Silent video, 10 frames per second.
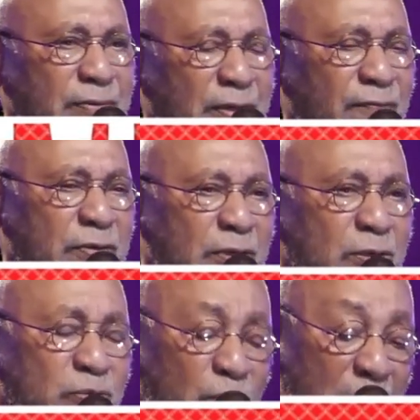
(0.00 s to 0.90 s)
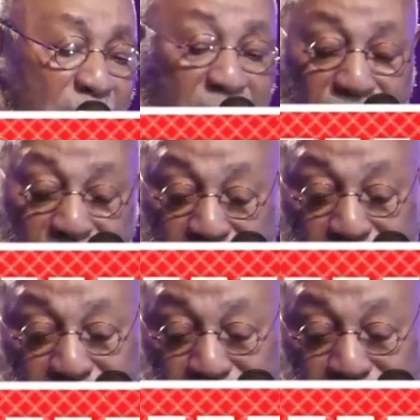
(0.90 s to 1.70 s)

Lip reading: If it does, wear it. If it doesn't